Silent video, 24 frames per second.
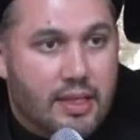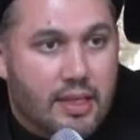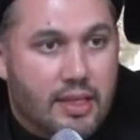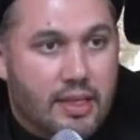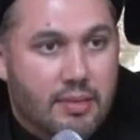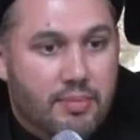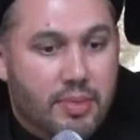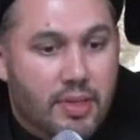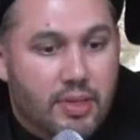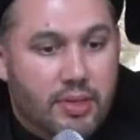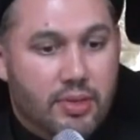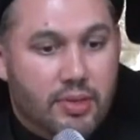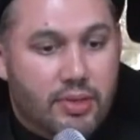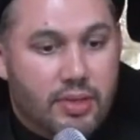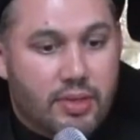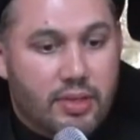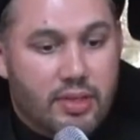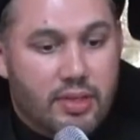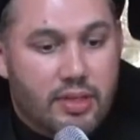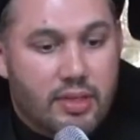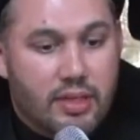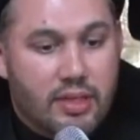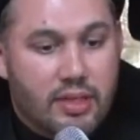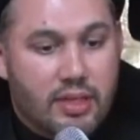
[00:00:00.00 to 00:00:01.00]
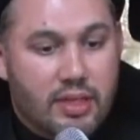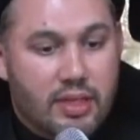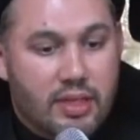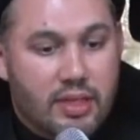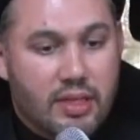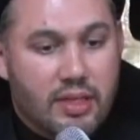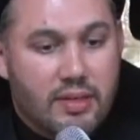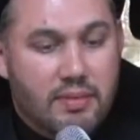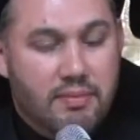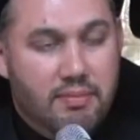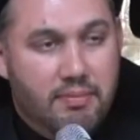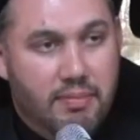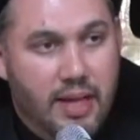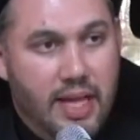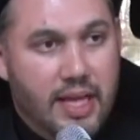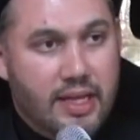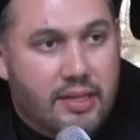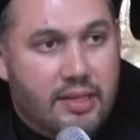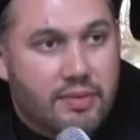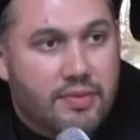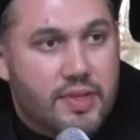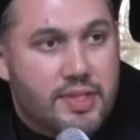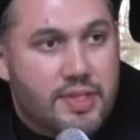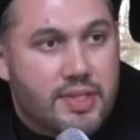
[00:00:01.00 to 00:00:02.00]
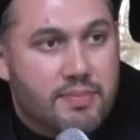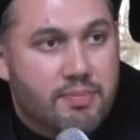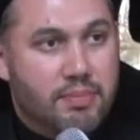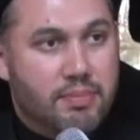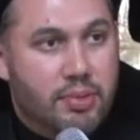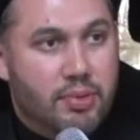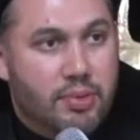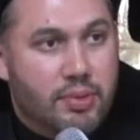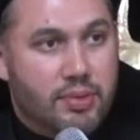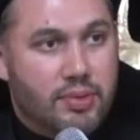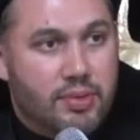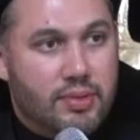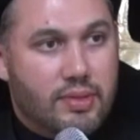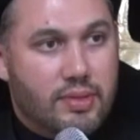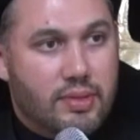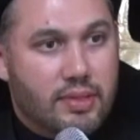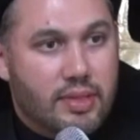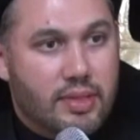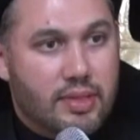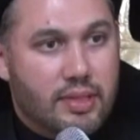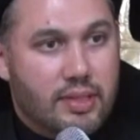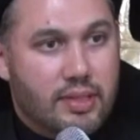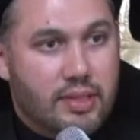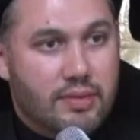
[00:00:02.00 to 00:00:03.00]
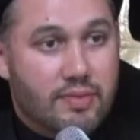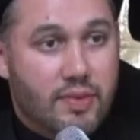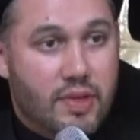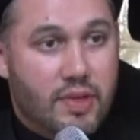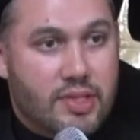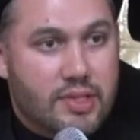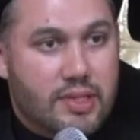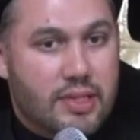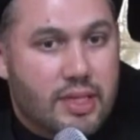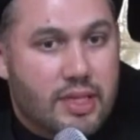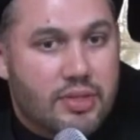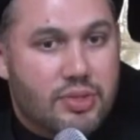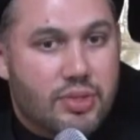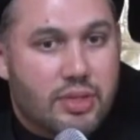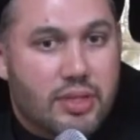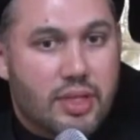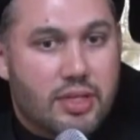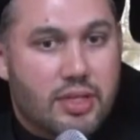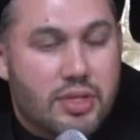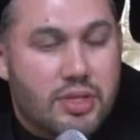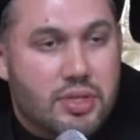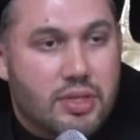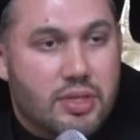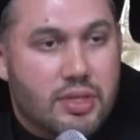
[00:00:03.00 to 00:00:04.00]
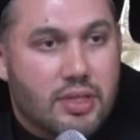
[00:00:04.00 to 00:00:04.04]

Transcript: But look, Ma'rifah is important. Firstly, education.